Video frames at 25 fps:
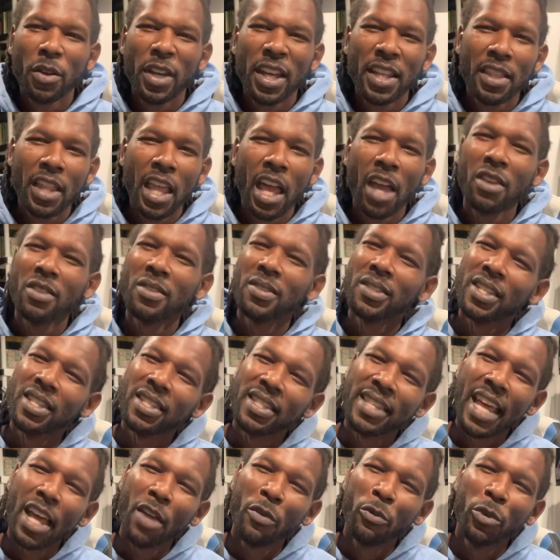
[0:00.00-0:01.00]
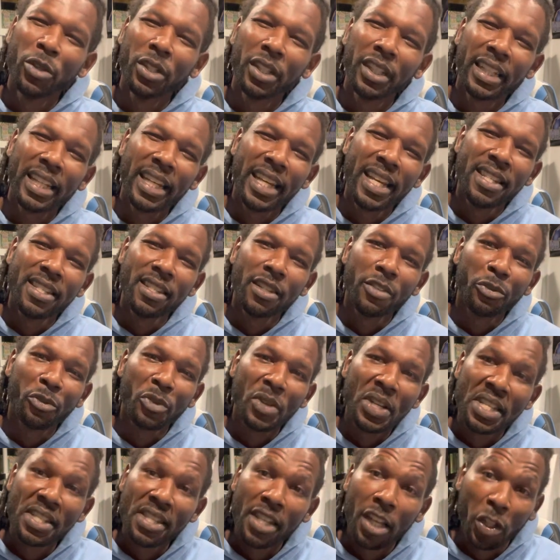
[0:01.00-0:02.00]
And that, since that really isn't
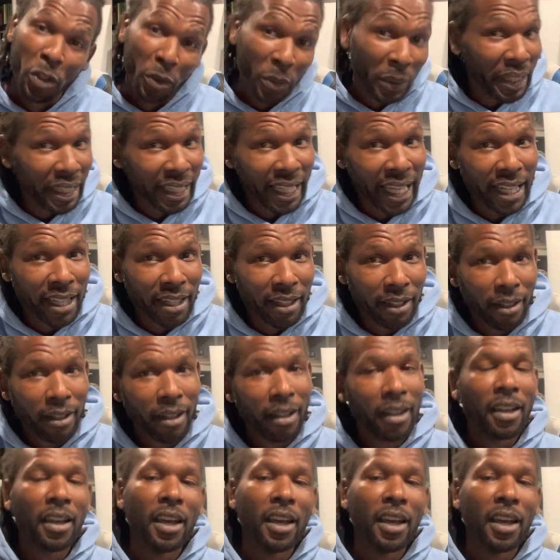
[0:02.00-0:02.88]
reseller related,